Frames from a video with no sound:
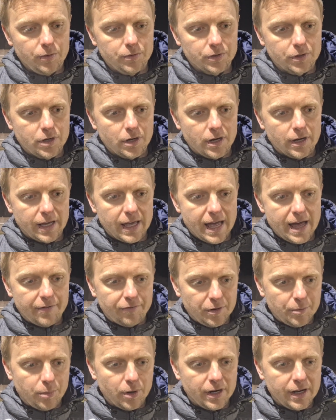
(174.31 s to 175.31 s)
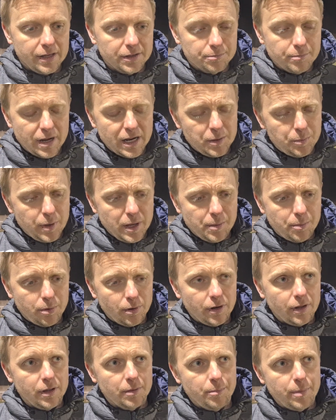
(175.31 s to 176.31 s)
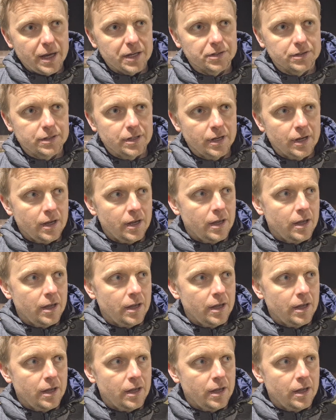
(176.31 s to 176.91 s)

we just got to get everybody, as many people at the best